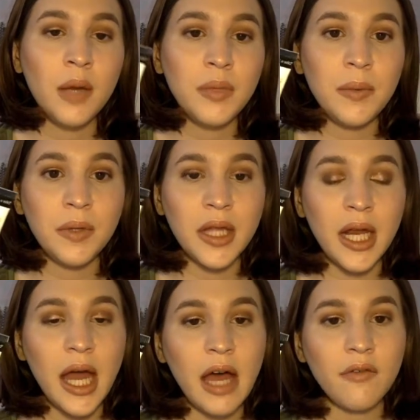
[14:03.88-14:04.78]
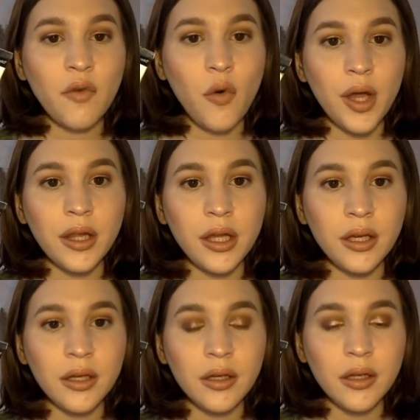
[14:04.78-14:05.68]
people that have
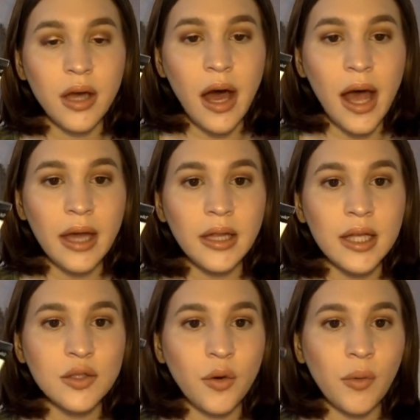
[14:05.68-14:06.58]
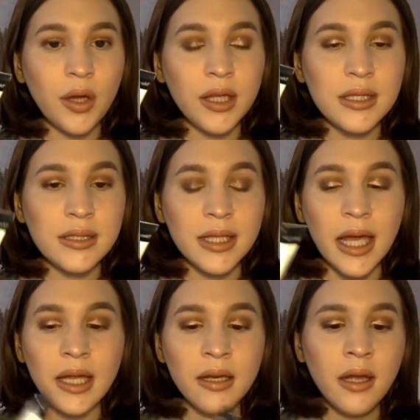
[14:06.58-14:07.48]
oily eyelids or oily
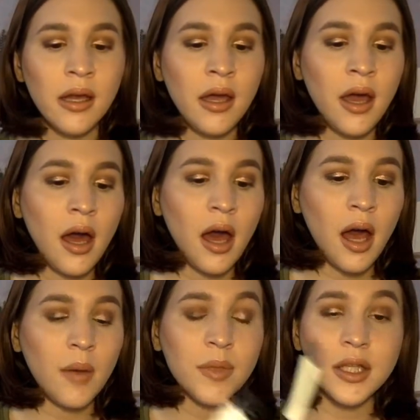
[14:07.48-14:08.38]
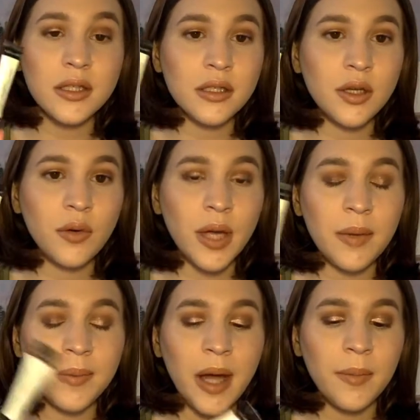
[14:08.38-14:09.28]
skin. But this is a
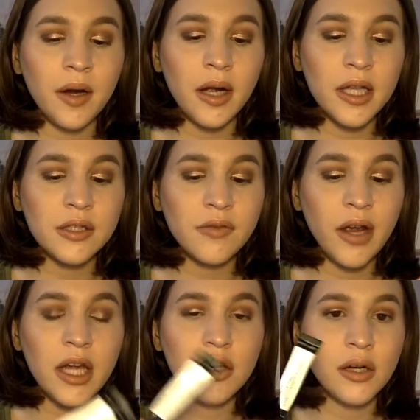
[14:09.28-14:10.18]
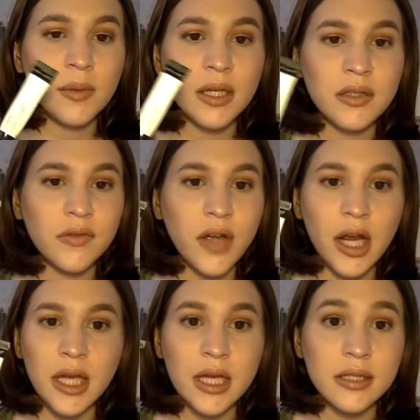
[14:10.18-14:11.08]
great primer. It's very creamy. It's
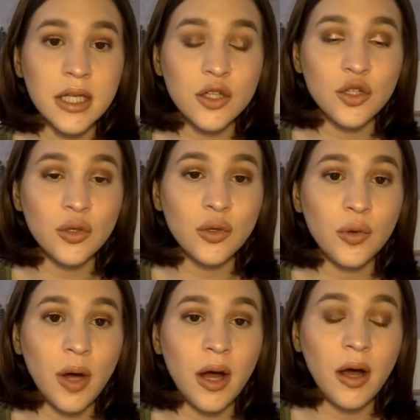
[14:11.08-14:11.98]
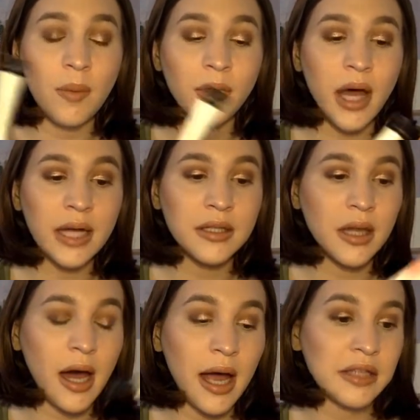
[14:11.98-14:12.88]
very easy to apply to
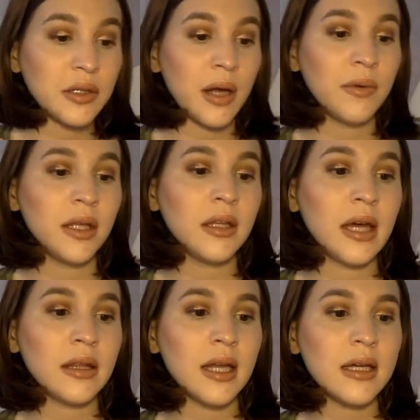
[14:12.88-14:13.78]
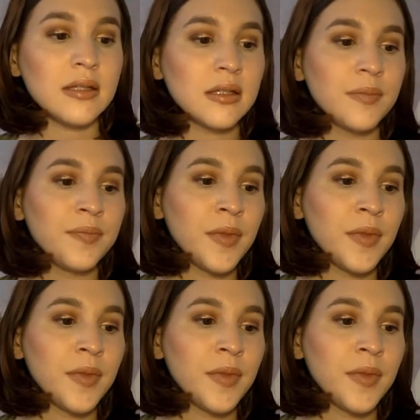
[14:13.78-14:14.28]
the eye, so I really like this.